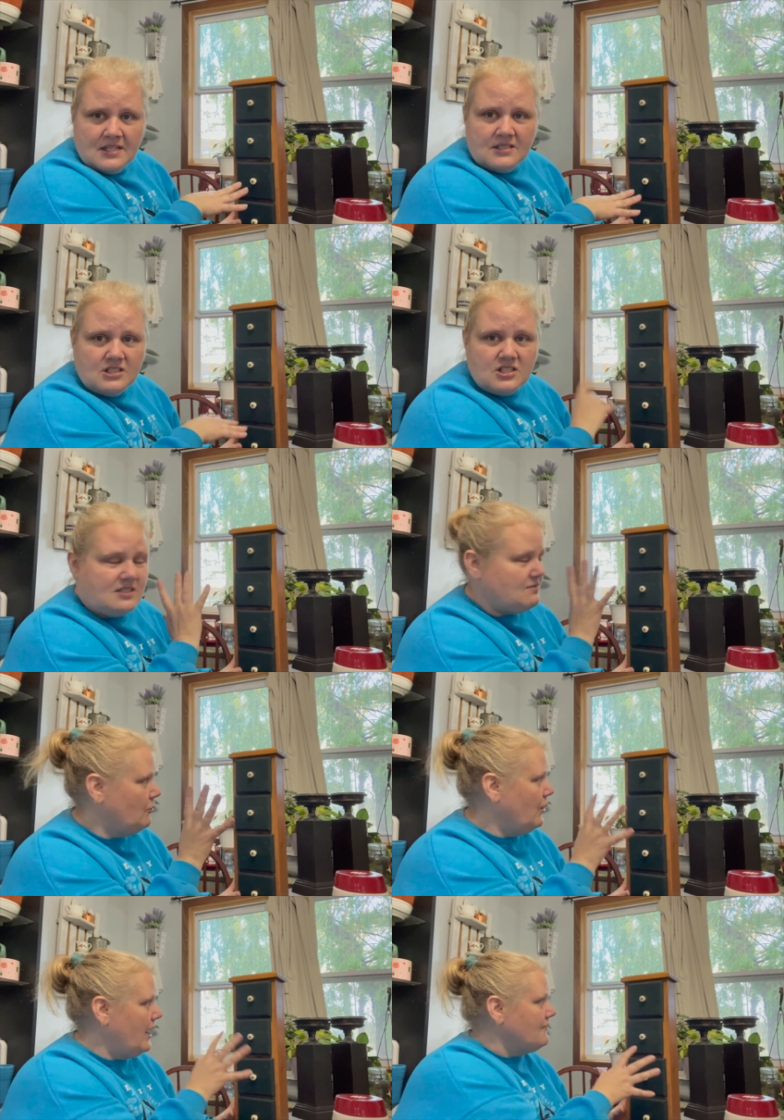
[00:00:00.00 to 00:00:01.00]
just
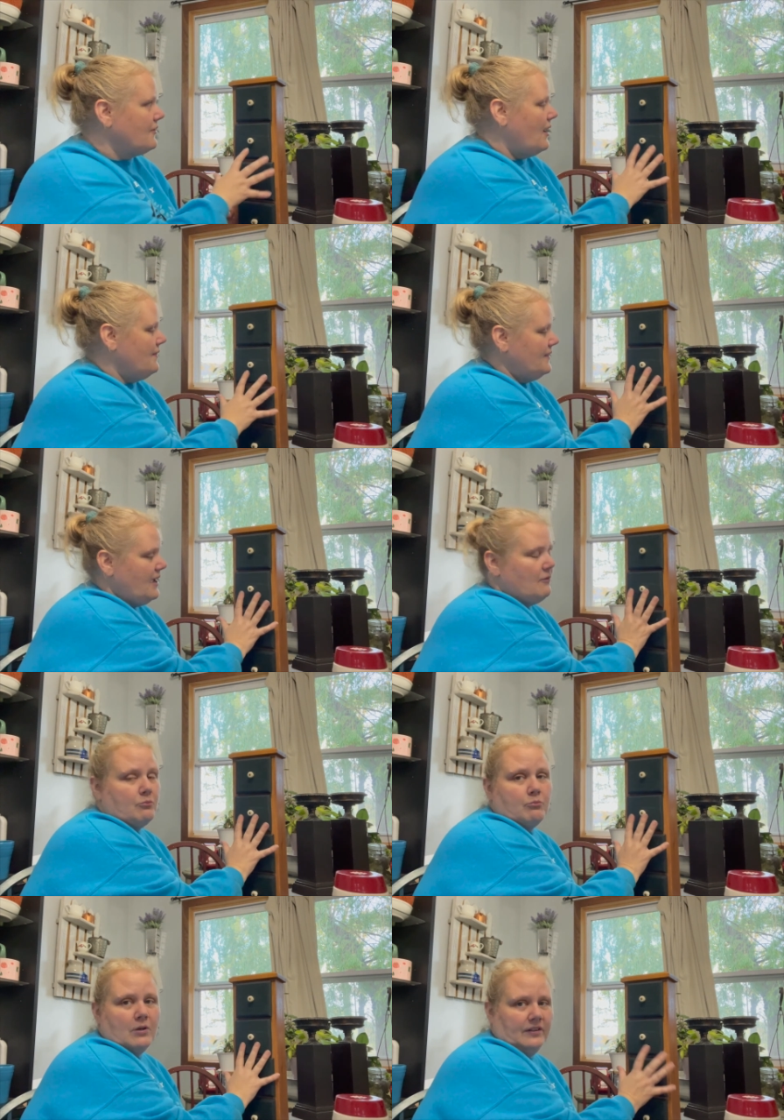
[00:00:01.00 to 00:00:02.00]
whatever on the, I
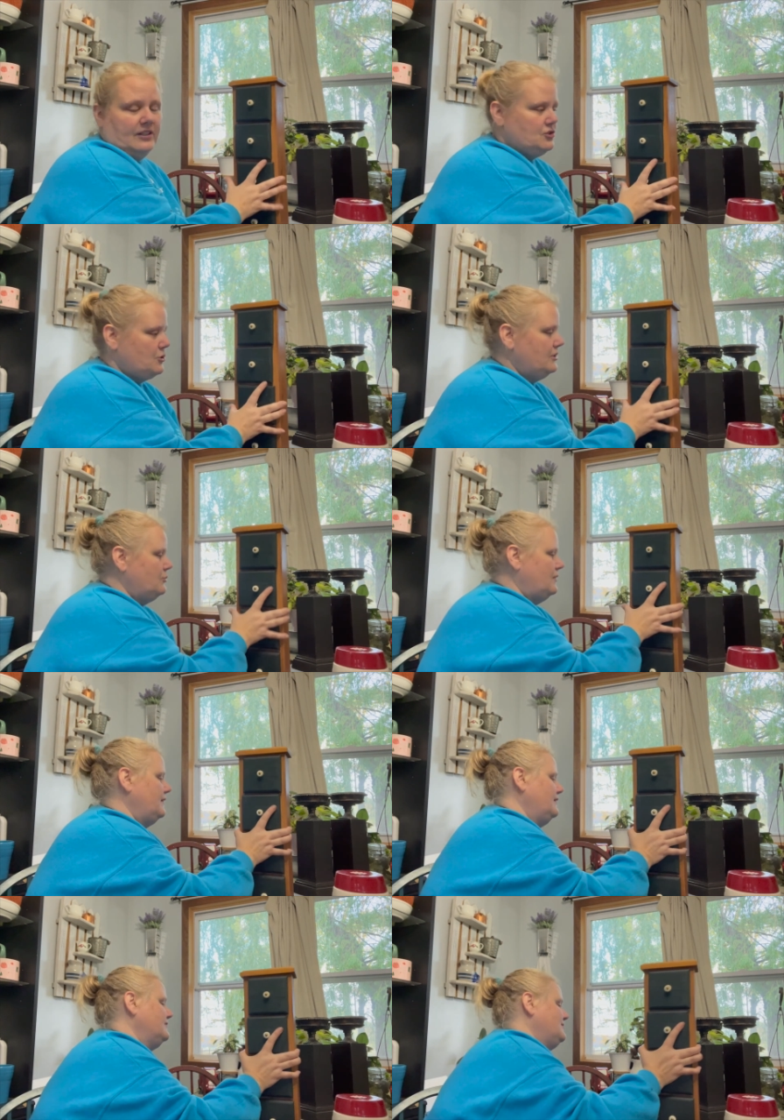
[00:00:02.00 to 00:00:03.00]
really enjoy doing
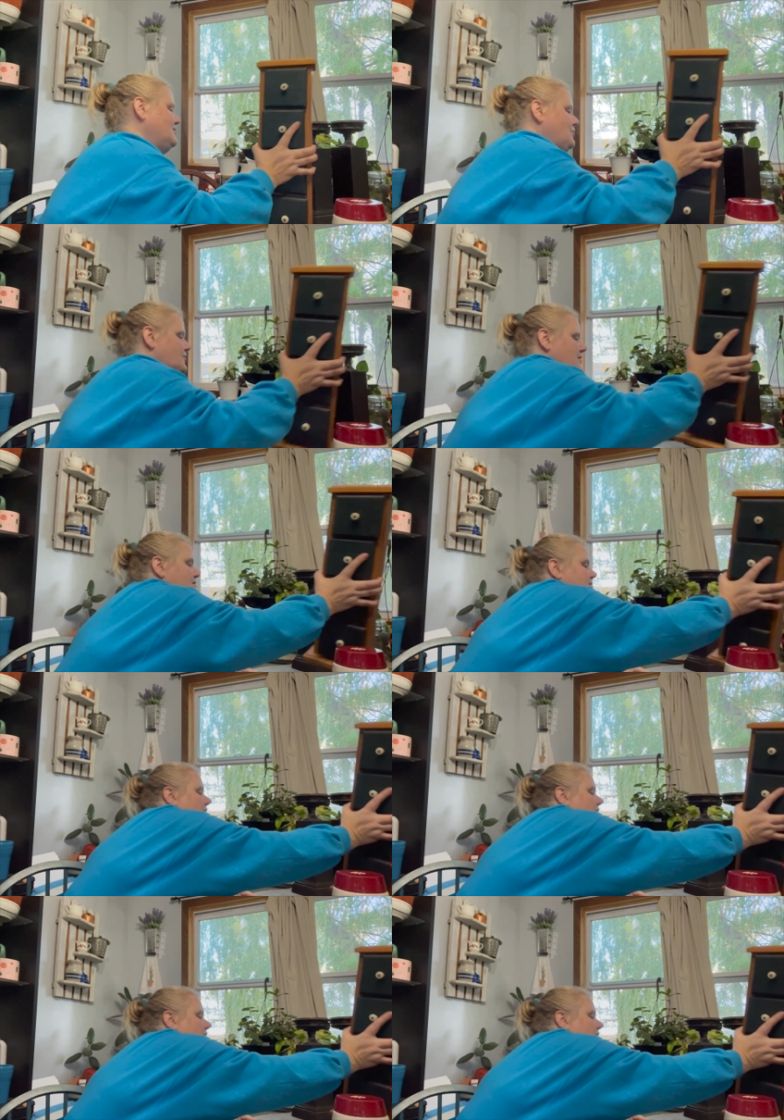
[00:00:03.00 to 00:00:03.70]
these. So this,